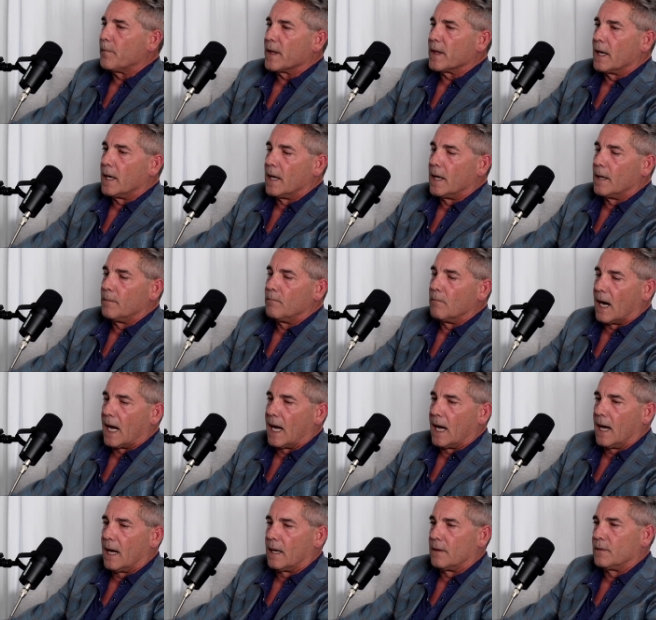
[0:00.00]
And
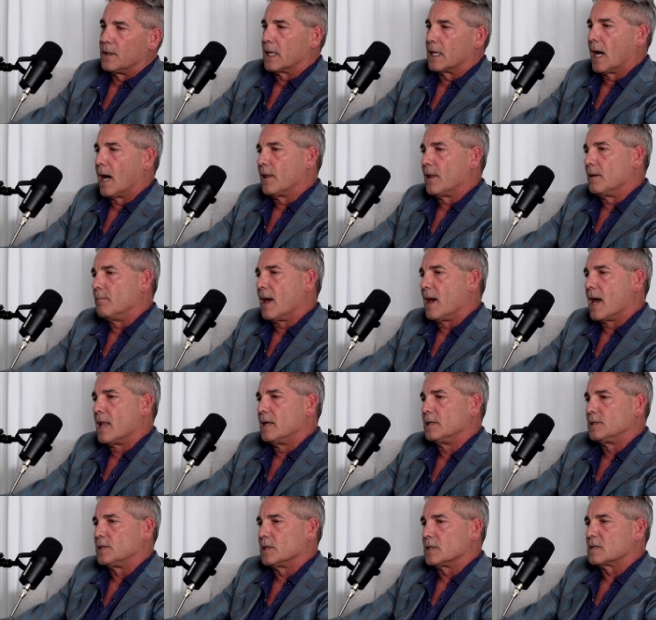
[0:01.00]
the guy that
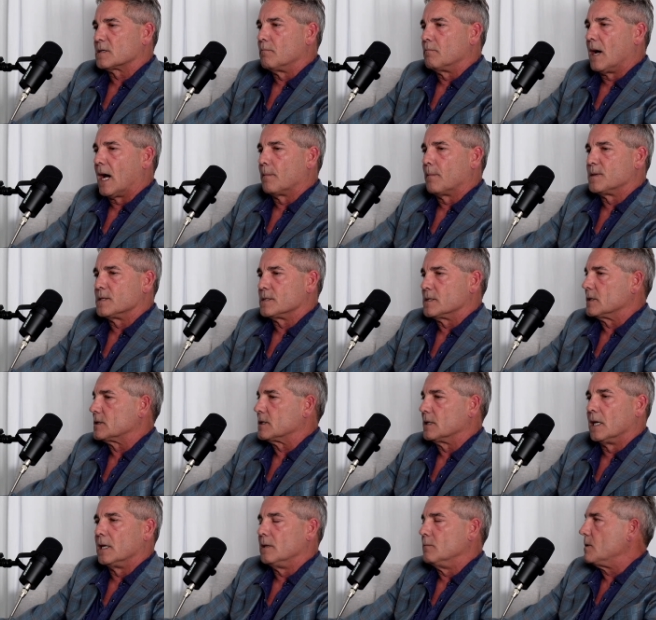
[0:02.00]
manages my
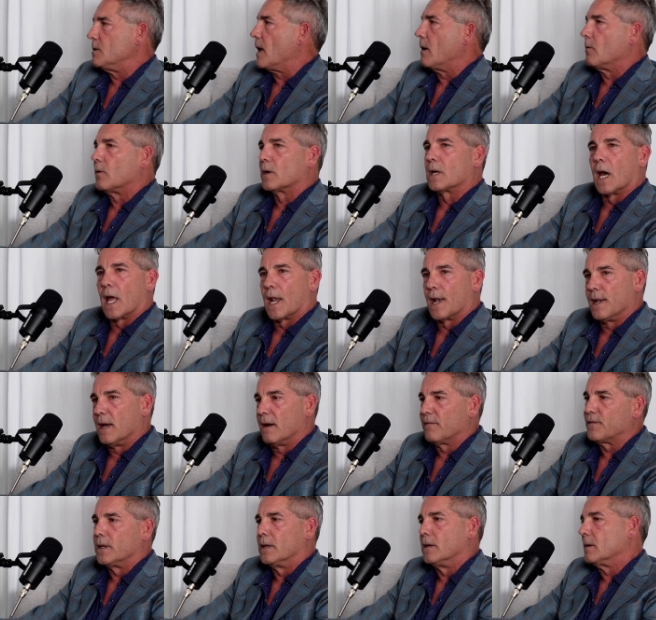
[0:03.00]
position, they were kind
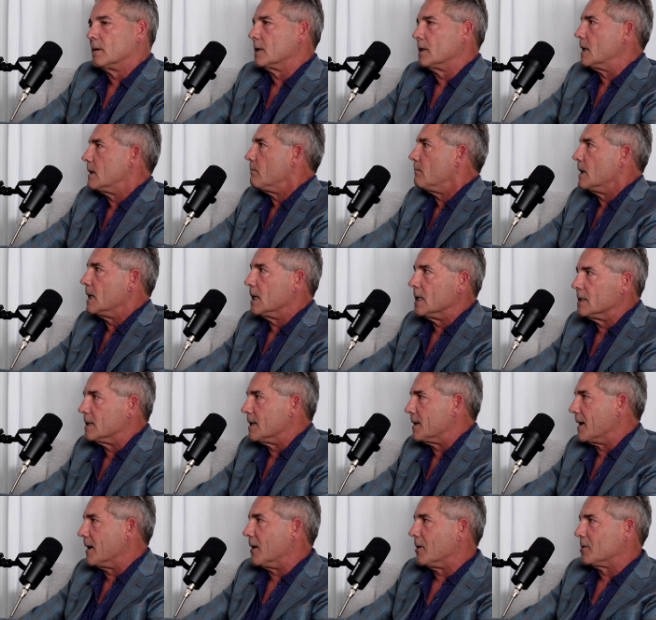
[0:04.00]
enough to get me into
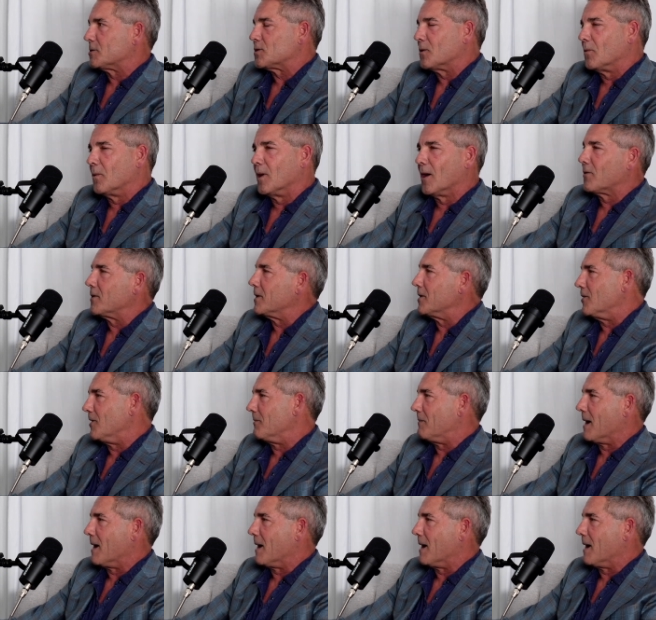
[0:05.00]
the ultra wealthy group.